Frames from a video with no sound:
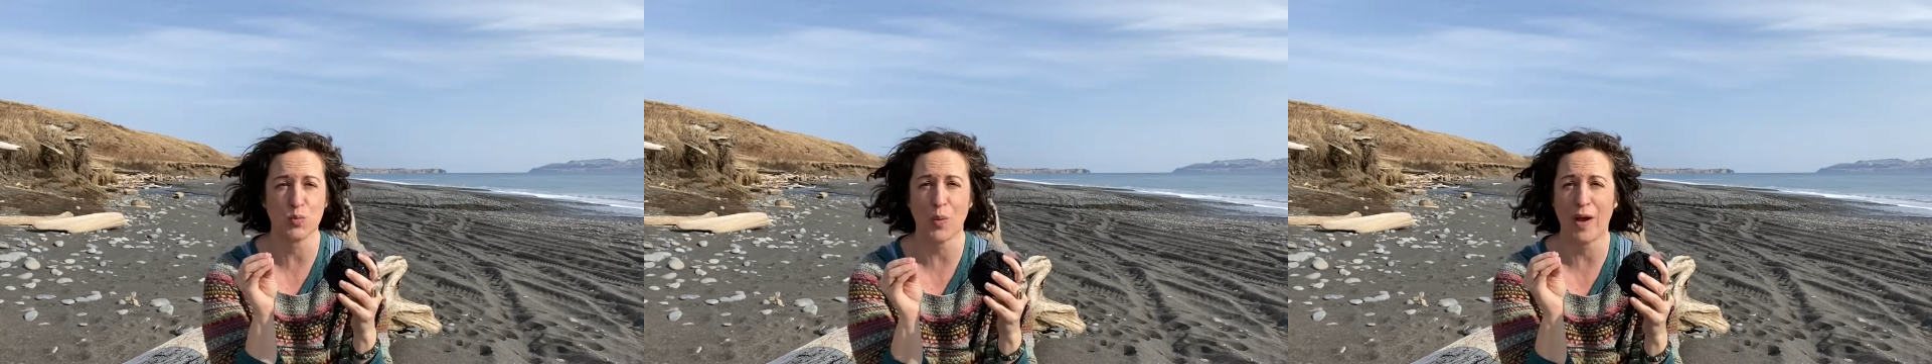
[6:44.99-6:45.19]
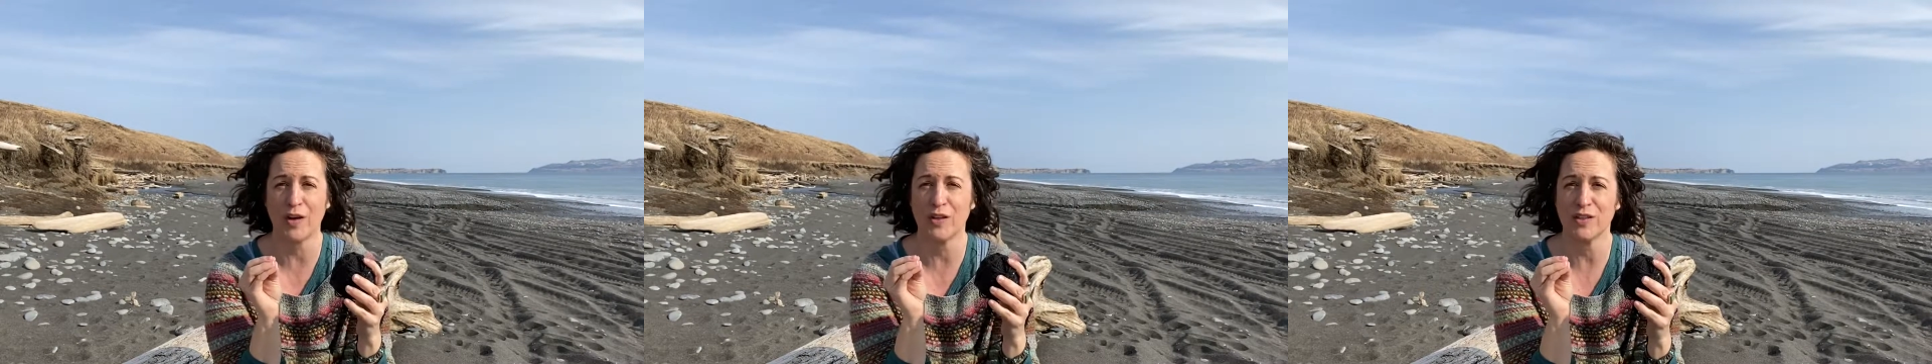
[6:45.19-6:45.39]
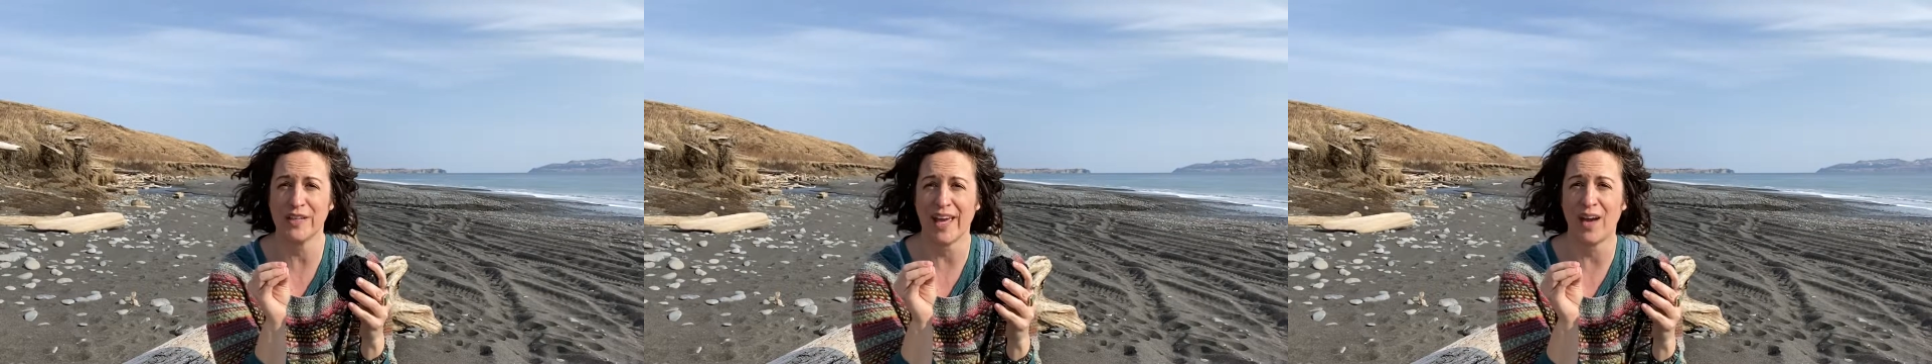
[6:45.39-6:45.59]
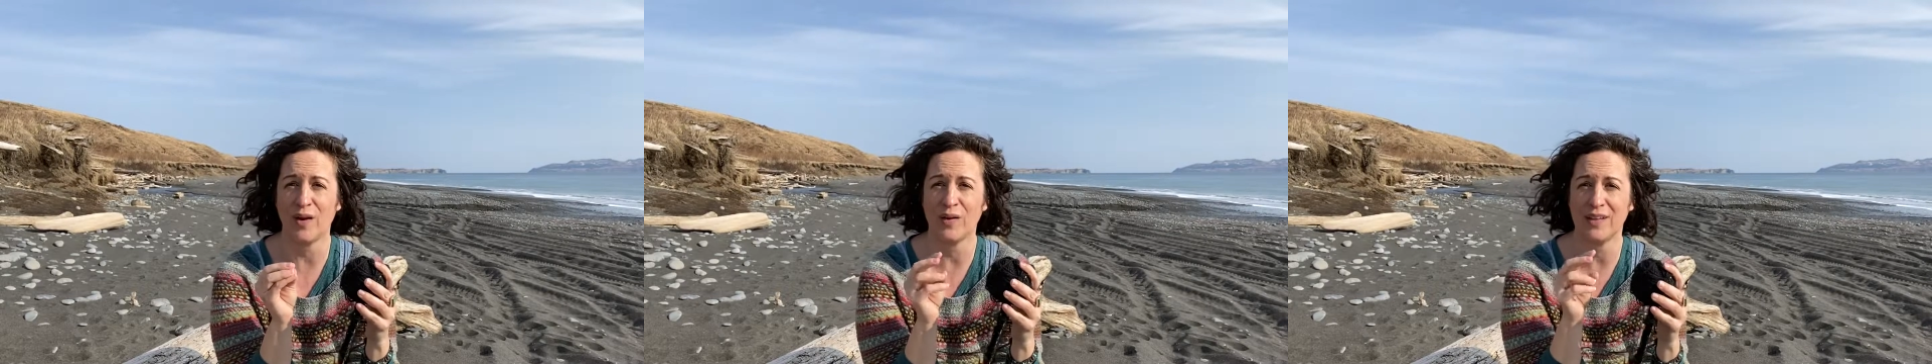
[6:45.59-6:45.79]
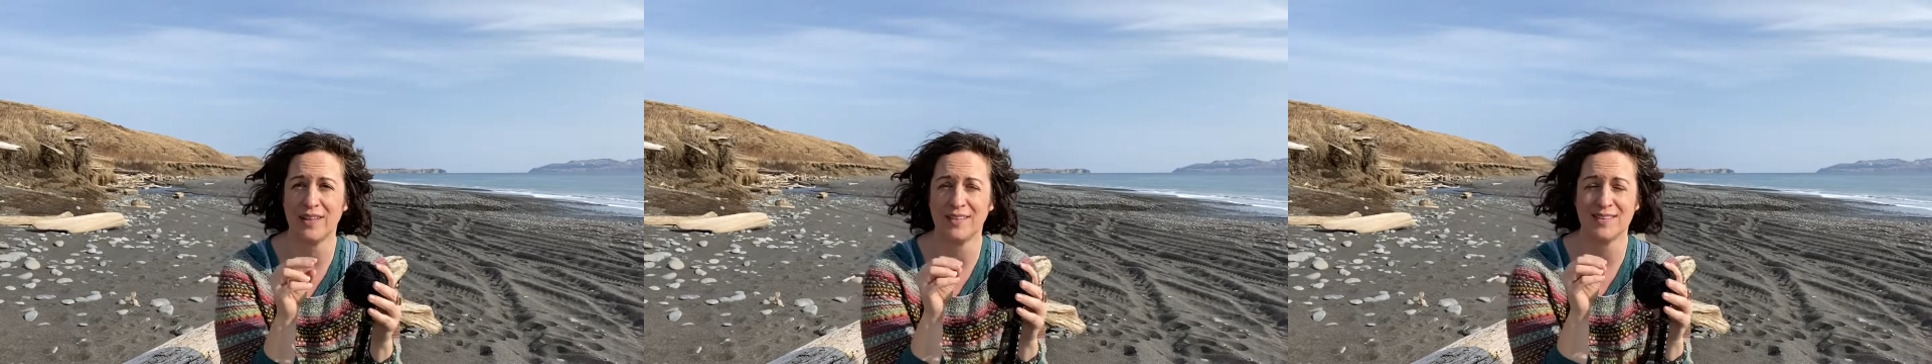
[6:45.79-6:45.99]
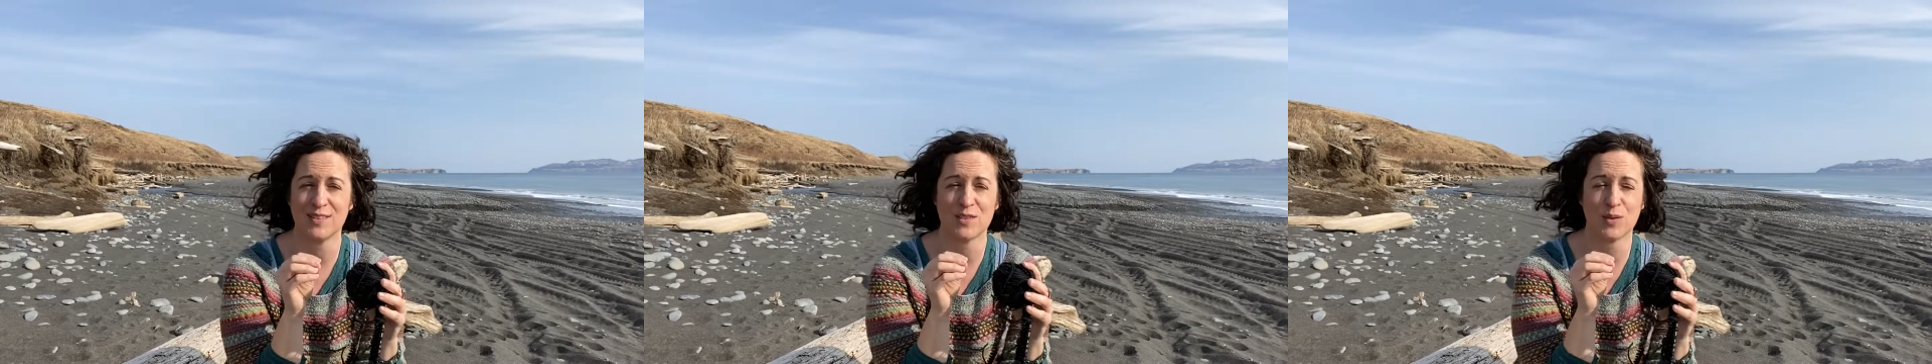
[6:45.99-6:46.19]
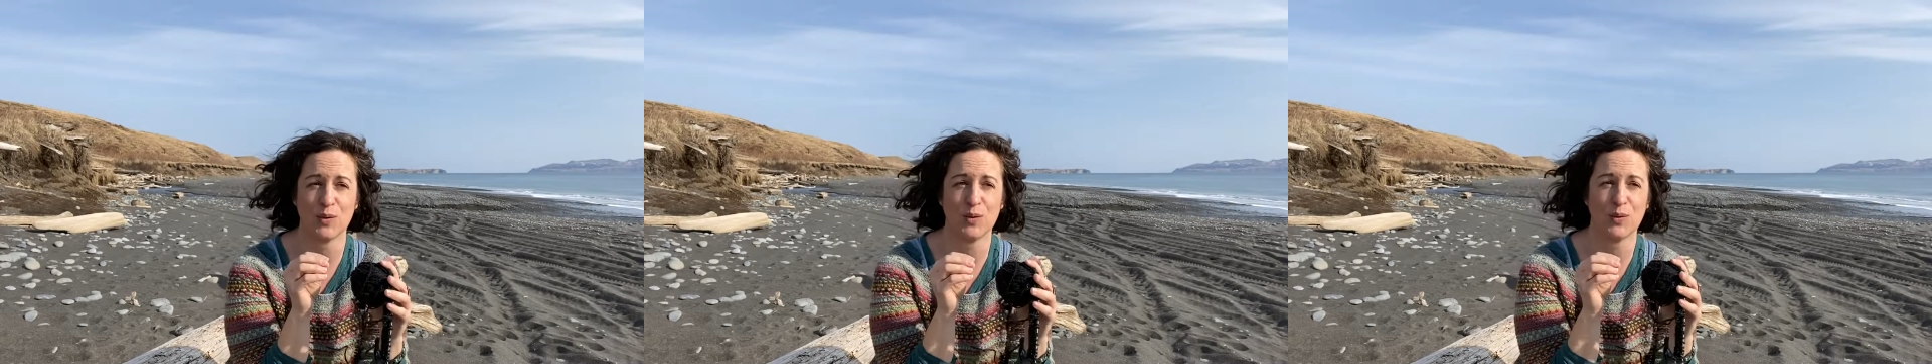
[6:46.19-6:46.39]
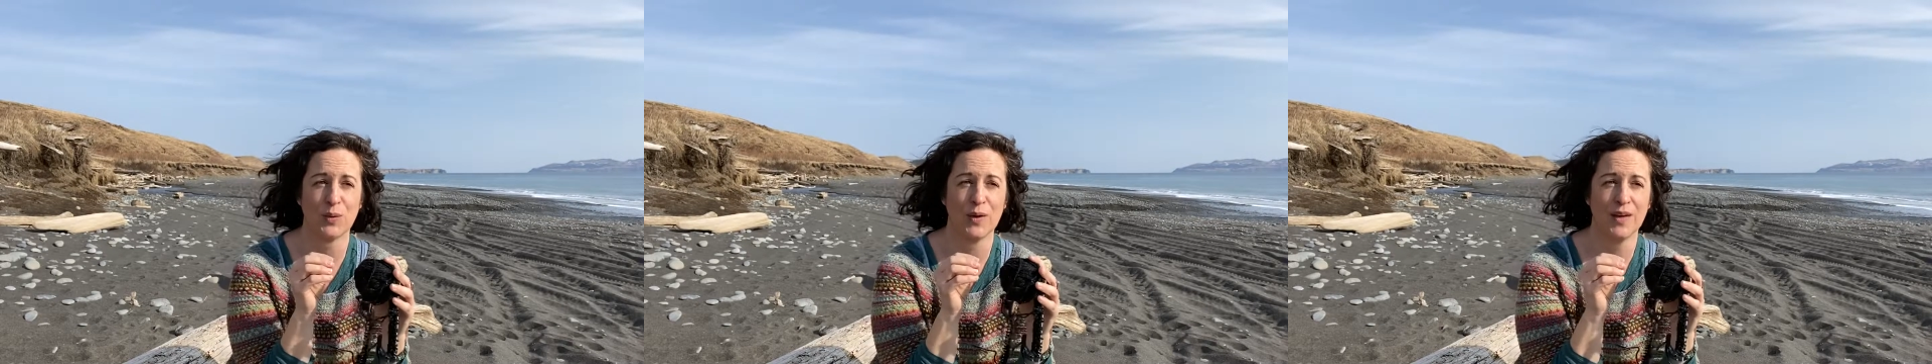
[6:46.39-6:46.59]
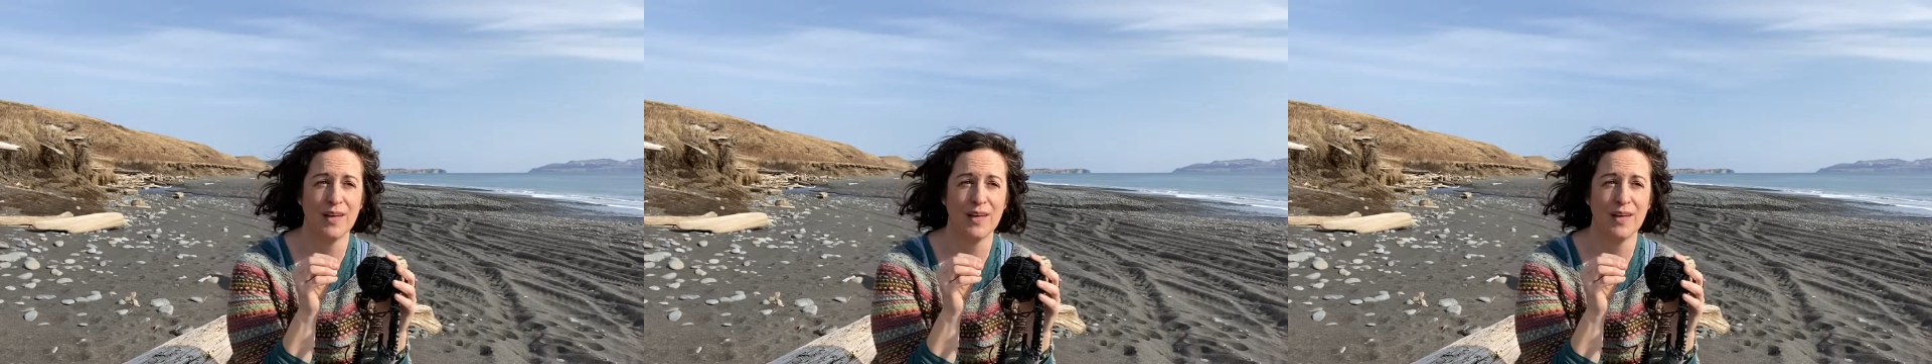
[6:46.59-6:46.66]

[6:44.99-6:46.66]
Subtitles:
sweater down into